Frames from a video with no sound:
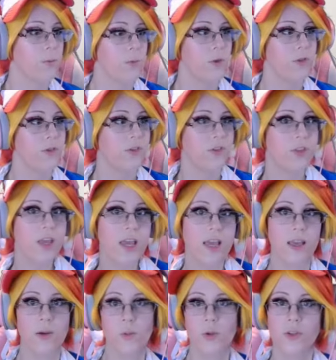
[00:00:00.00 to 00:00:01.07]
We'll
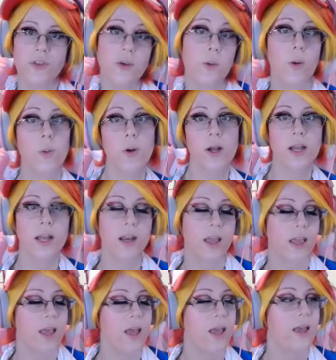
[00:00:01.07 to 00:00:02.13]
see. We'll see what we're gonna
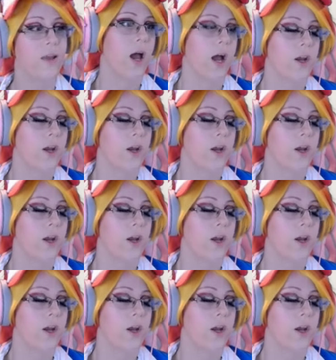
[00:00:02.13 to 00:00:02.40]
get.